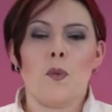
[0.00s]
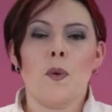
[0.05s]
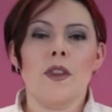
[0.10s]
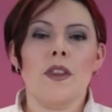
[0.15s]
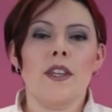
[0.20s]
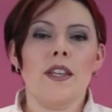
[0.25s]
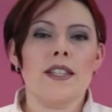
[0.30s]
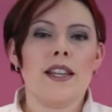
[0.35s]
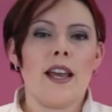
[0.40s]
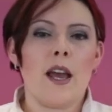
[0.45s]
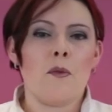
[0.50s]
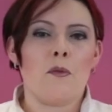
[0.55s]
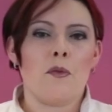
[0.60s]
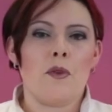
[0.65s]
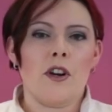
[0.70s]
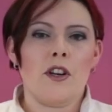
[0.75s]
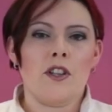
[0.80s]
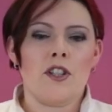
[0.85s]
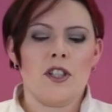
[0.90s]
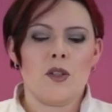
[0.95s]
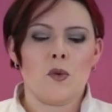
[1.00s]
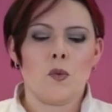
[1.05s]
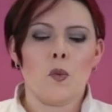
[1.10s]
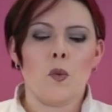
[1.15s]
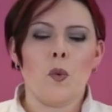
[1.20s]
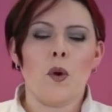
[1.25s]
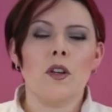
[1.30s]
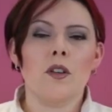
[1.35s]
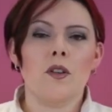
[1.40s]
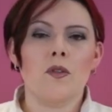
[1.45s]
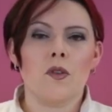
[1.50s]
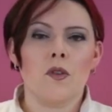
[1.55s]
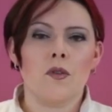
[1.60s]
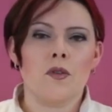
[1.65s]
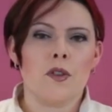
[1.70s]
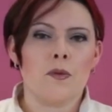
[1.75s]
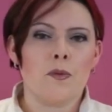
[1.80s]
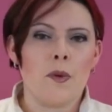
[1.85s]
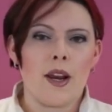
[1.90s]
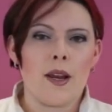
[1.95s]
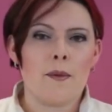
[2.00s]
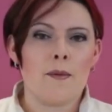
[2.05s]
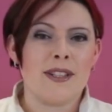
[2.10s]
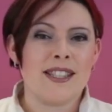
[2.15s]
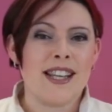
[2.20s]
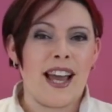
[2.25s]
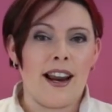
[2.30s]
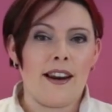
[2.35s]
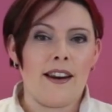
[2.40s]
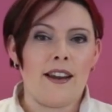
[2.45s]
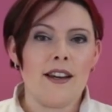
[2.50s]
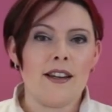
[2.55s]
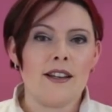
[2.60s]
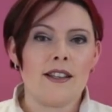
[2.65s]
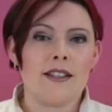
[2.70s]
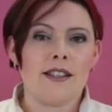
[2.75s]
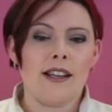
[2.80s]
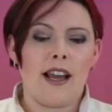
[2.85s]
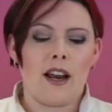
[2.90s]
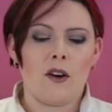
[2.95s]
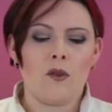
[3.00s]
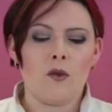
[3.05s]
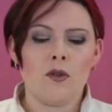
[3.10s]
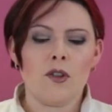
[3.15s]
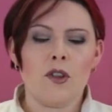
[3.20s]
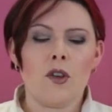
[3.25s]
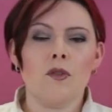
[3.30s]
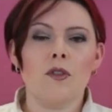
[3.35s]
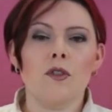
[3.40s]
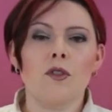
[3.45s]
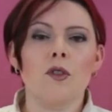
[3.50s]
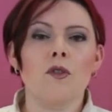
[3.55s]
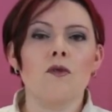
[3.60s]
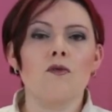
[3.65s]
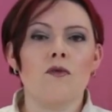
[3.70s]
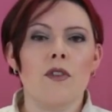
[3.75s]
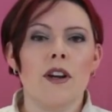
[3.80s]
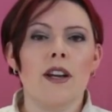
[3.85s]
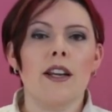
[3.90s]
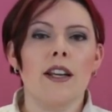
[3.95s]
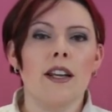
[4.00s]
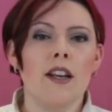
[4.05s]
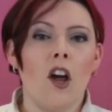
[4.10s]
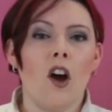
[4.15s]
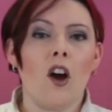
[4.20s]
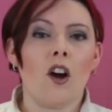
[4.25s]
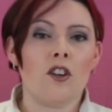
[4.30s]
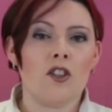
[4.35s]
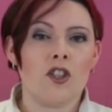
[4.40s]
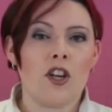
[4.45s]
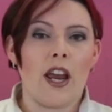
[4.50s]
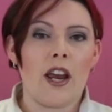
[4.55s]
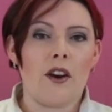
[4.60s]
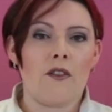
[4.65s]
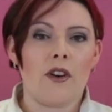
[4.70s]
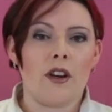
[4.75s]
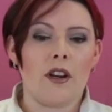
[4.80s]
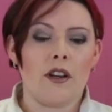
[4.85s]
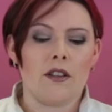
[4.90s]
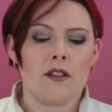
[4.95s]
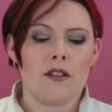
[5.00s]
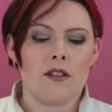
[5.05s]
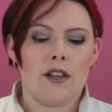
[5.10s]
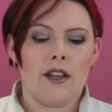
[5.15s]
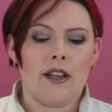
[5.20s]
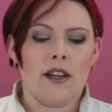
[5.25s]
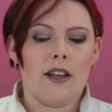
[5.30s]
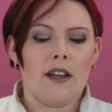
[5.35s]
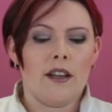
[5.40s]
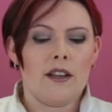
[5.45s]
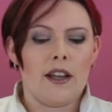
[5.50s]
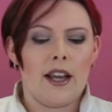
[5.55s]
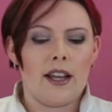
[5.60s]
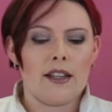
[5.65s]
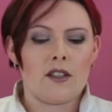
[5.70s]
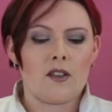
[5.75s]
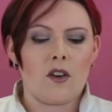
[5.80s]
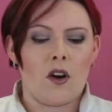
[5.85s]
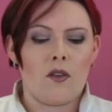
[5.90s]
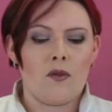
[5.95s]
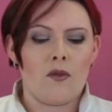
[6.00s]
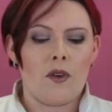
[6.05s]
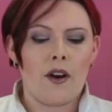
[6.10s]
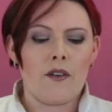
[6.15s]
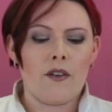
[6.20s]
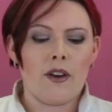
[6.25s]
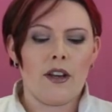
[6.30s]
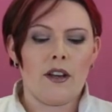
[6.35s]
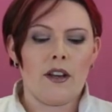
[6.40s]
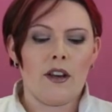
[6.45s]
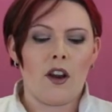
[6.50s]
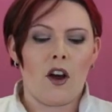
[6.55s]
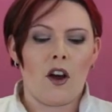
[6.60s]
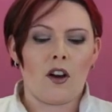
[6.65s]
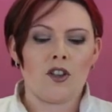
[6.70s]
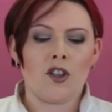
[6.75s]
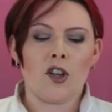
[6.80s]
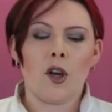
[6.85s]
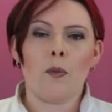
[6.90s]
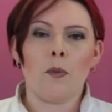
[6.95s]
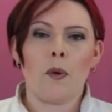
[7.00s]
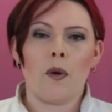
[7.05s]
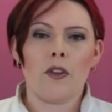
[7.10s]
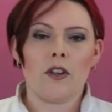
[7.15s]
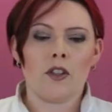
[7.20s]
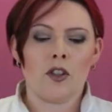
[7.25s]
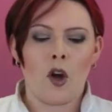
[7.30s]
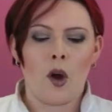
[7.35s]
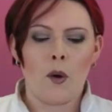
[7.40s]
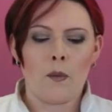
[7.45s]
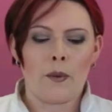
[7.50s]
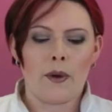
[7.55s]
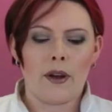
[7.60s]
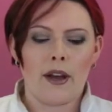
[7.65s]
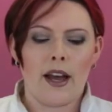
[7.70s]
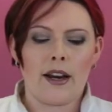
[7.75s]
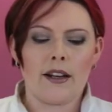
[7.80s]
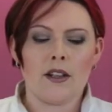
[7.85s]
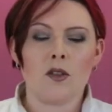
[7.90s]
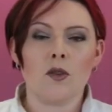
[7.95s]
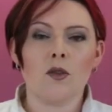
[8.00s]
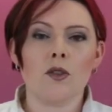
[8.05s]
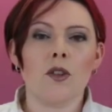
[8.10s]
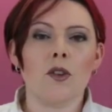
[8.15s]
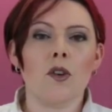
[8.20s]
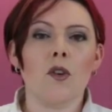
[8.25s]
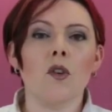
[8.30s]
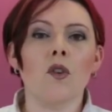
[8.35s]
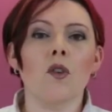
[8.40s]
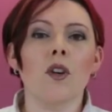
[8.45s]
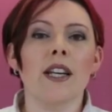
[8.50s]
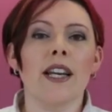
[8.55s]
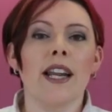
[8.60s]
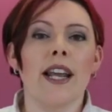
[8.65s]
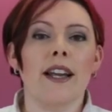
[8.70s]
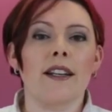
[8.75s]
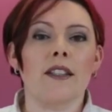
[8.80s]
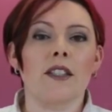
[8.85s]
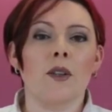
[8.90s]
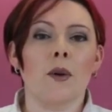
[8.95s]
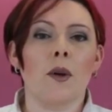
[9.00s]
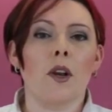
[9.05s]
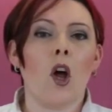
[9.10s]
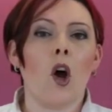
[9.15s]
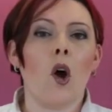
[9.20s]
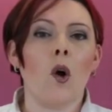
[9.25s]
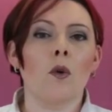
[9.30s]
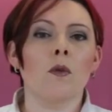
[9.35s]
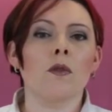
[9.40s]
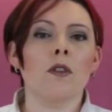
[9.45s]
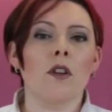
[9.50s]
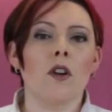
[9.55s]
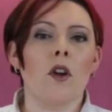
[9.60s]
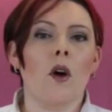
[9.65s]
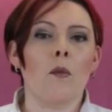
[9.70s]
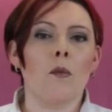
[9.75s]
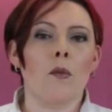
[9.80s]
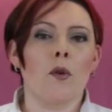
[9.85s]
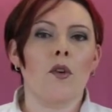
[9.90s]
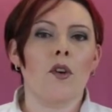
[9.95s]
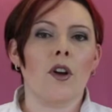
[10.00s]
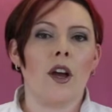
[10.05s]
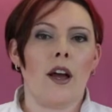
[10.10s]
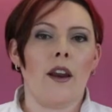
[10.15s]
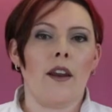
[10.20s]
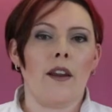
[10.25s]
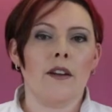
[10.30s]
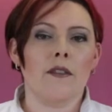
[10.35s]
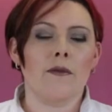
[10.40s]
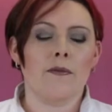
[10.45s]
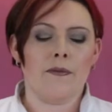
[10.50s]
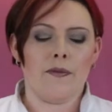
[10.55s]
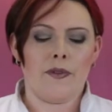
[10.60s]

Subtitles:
with this airbrush, it's wonderful for spraying metallics and also for doing really large areas. It's got a very large cup on the top, and it's also got your lid, so it'll hold a lot more colour.